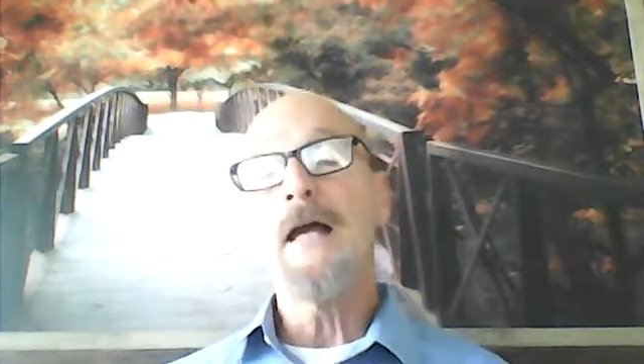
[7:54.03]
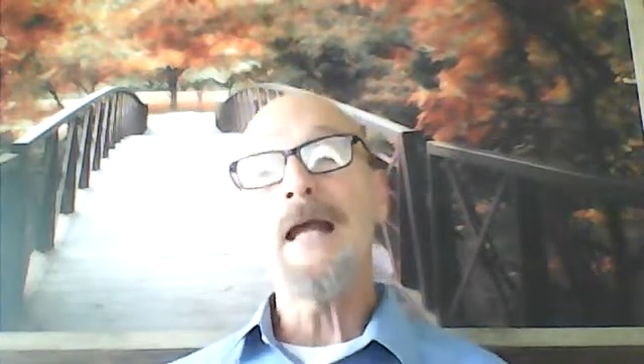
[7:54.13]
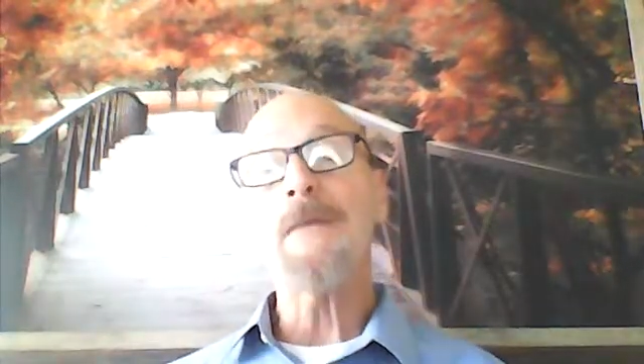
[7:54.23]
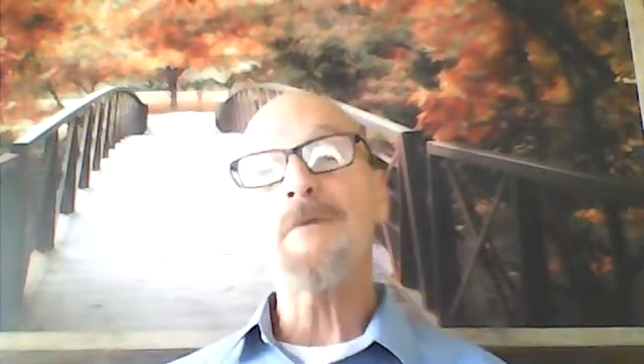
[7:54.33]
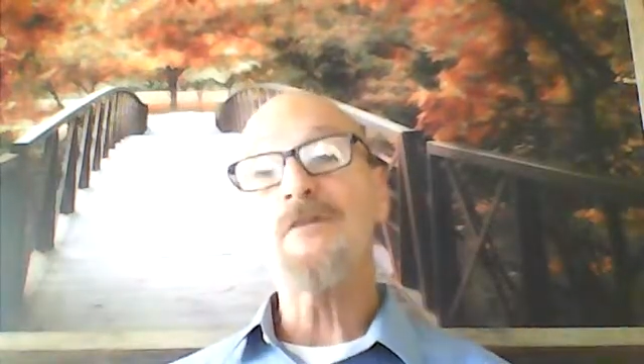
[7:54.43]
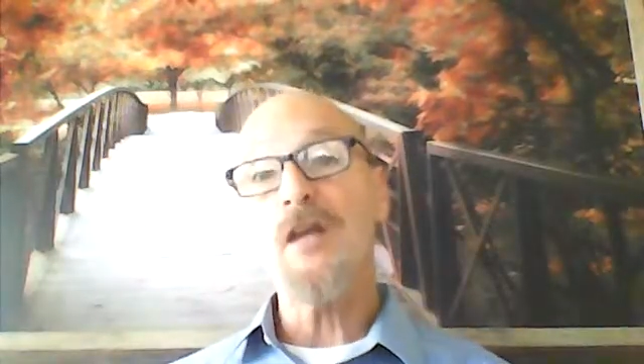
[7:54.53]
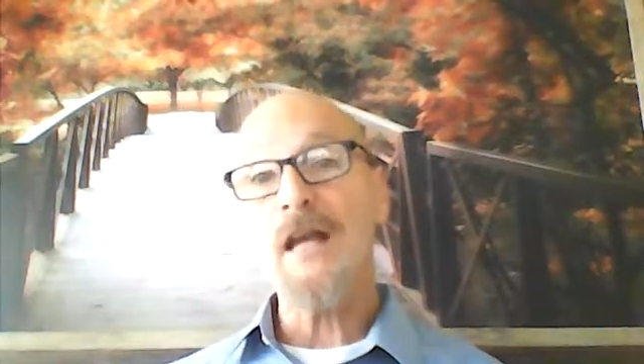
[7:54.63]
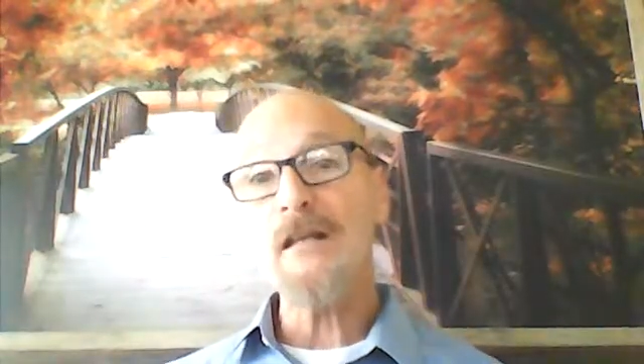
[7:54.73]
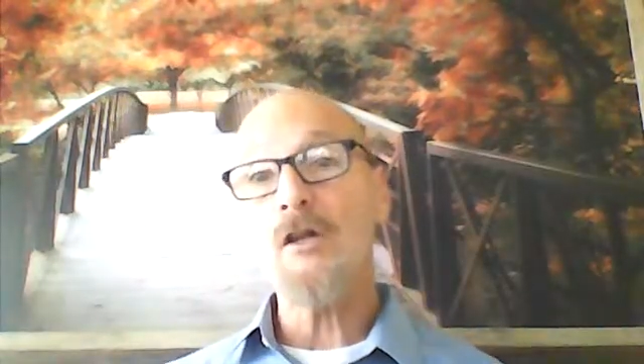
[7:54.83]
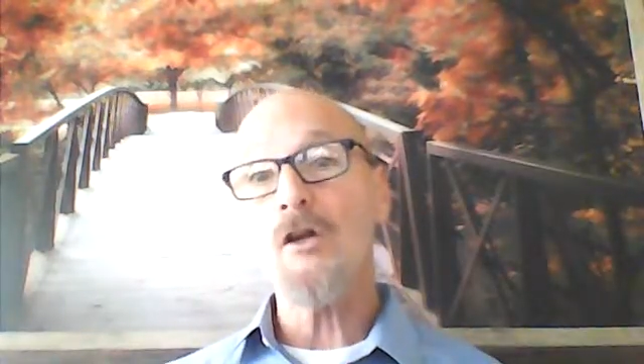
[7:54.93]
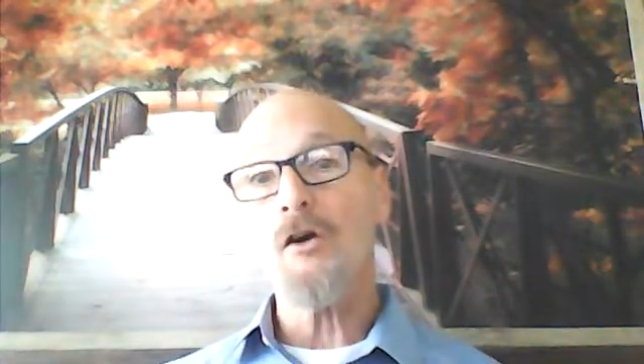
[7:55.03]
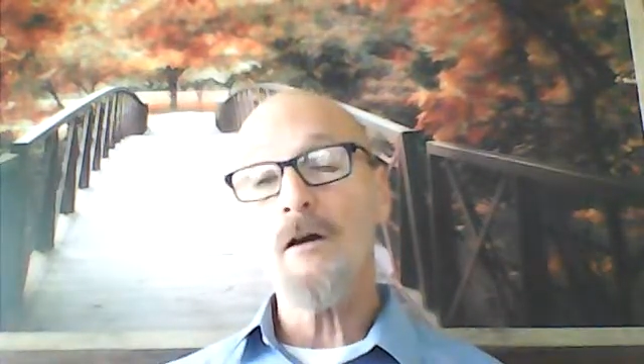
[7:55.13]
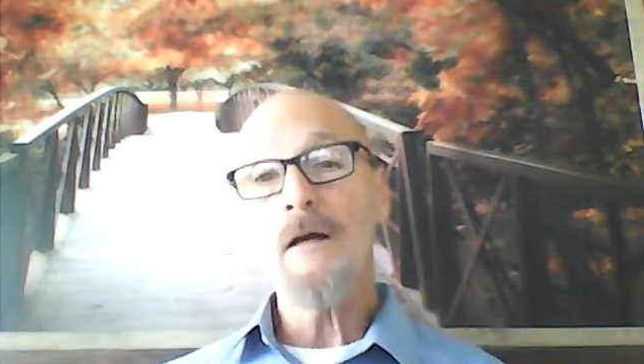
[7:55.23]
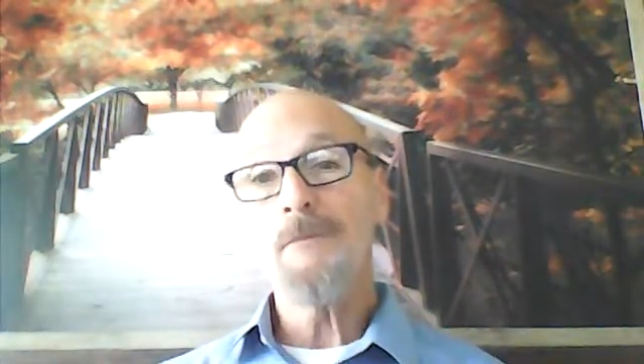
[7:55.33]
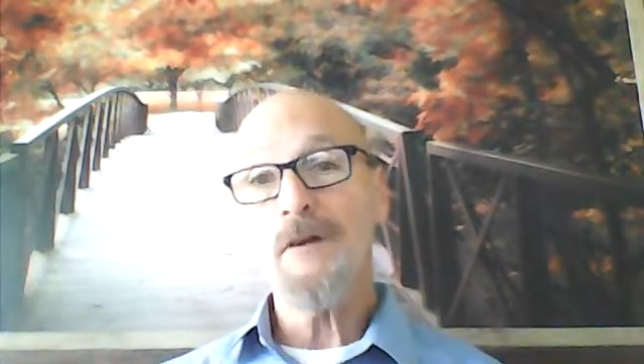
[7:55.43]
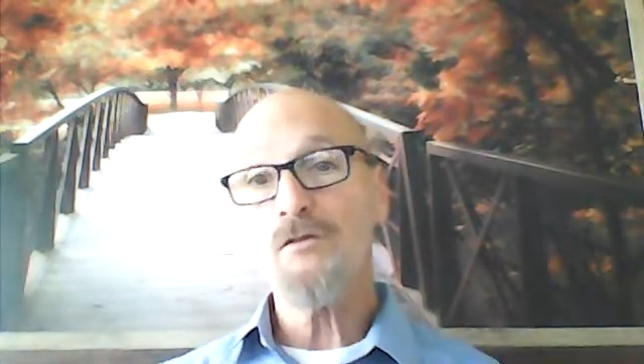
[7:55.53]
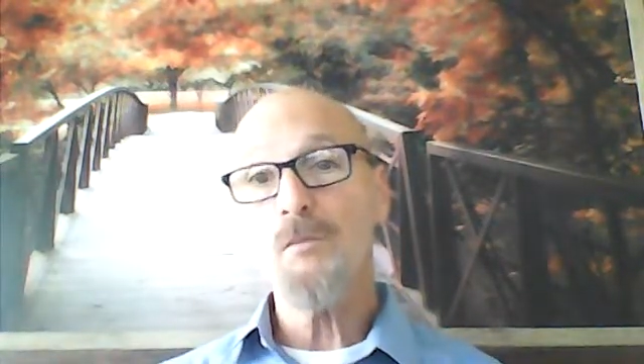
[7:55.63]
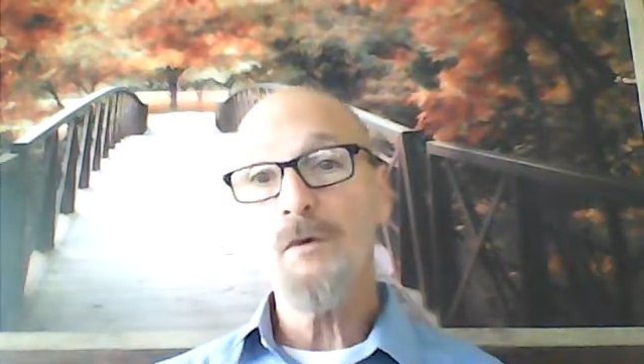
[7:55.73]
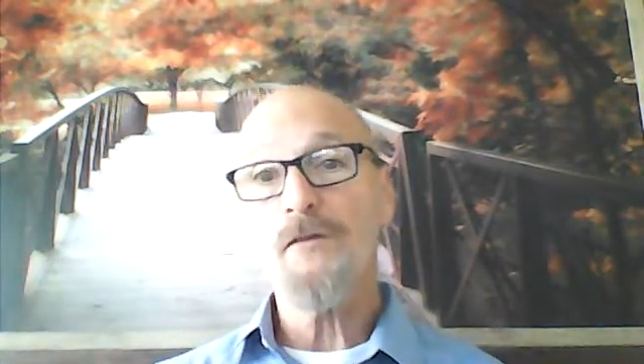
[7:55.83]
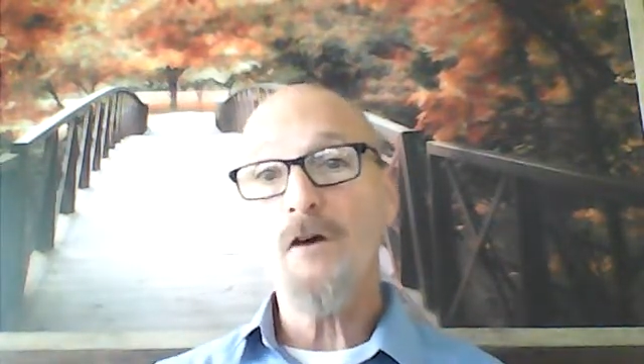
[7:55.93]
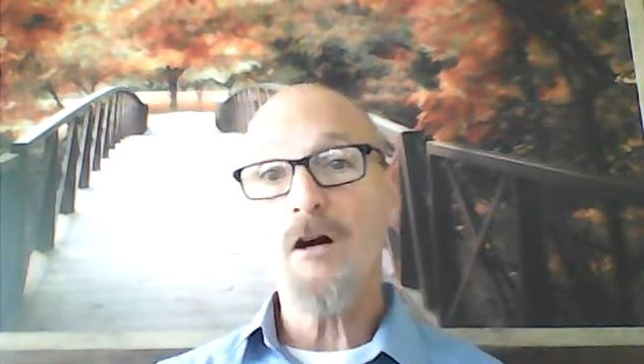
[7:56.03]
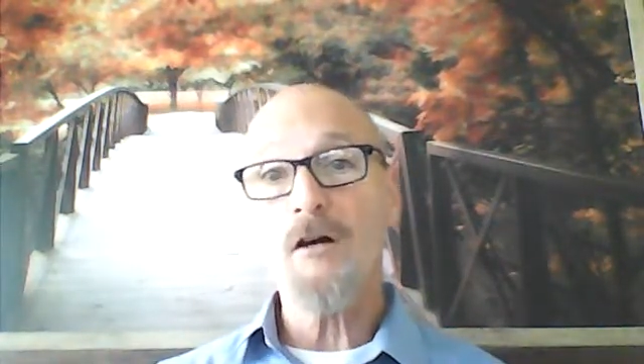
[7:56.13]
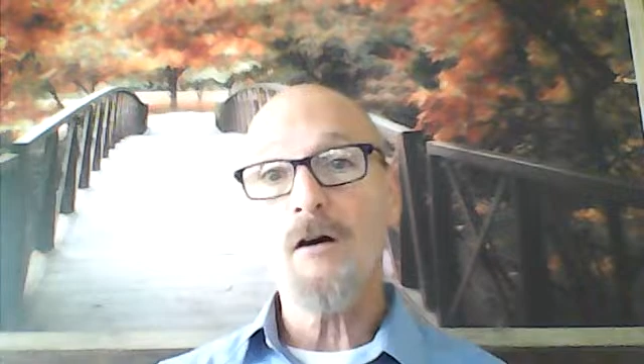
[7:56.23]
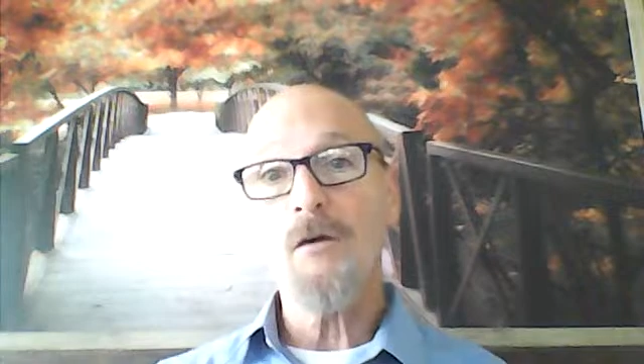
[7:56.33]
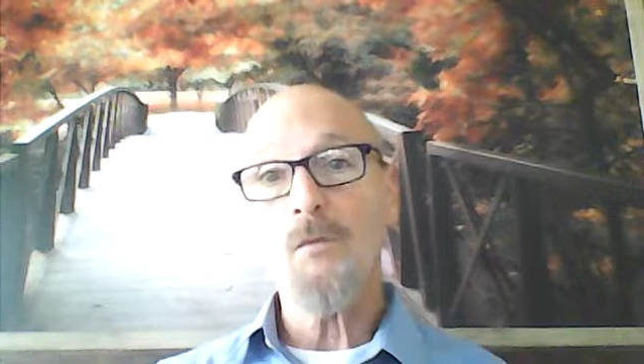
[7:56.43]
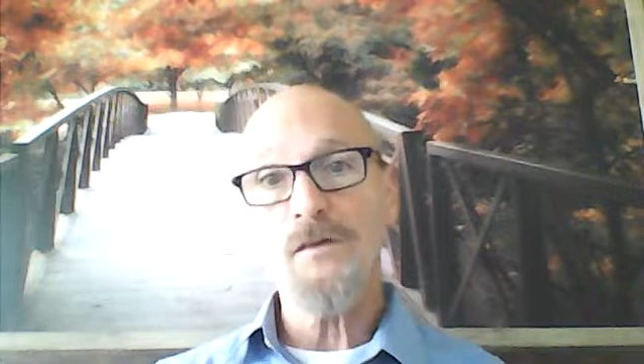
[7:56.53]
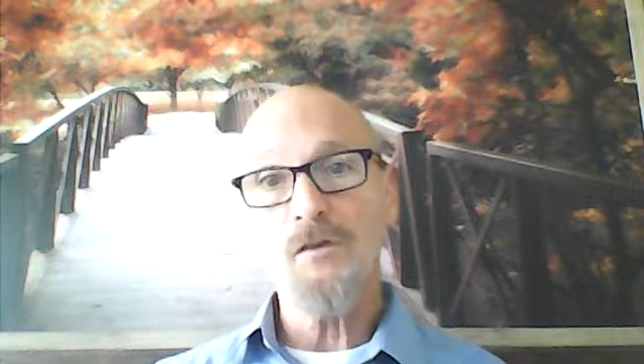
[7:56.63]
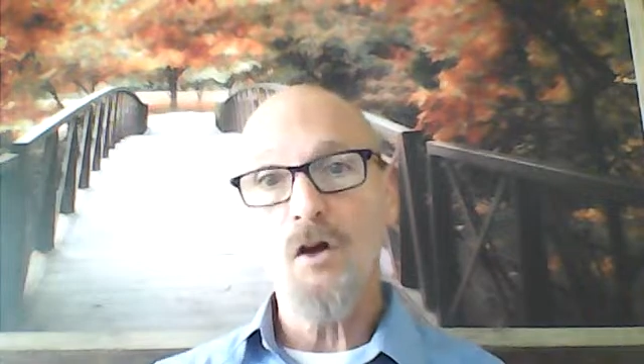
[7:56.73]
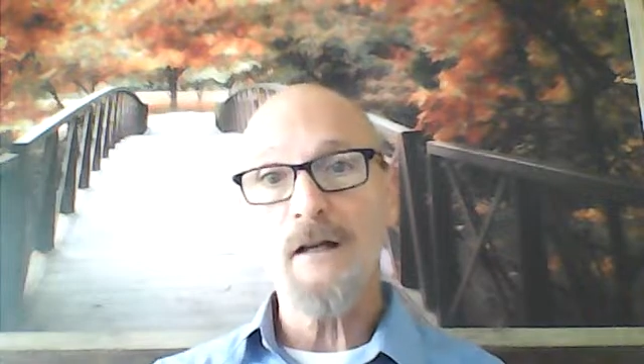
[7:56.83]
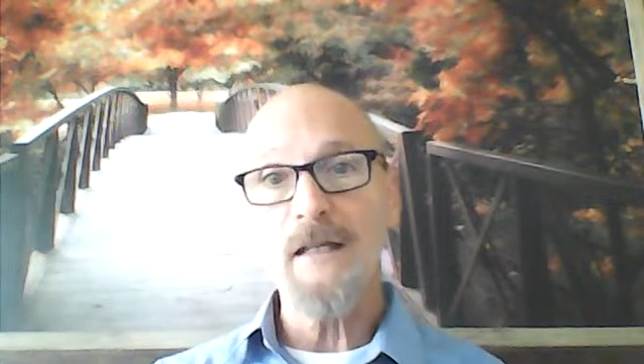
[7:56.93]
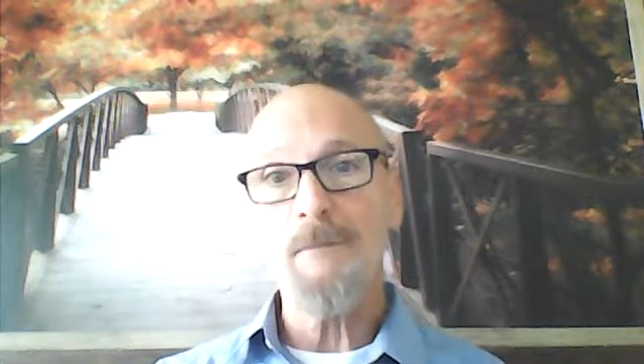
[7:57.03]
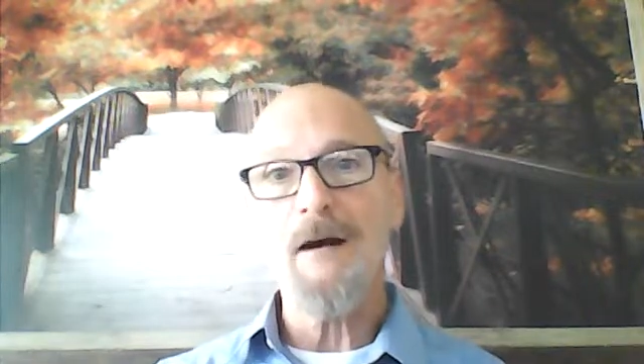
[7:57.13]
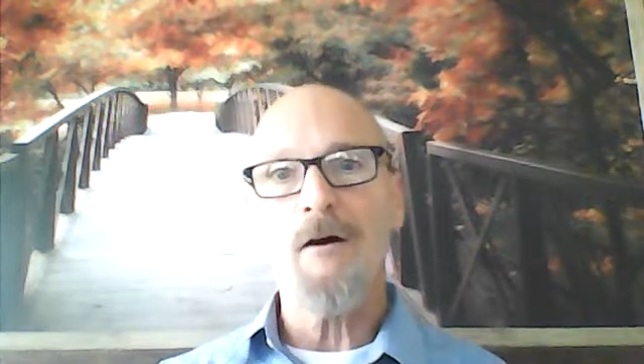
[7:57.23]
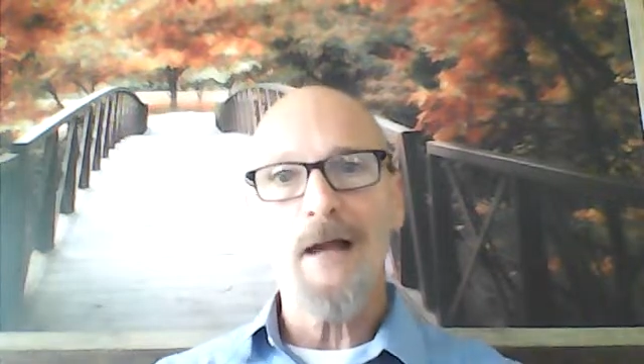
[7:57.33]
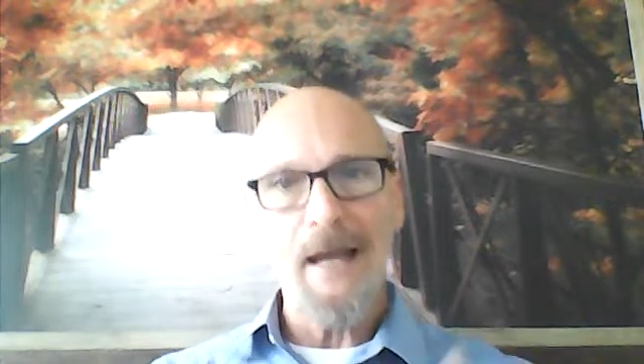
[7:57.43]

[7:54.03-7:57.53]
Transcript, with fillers: In particular, Mr. Mufareh was talking about,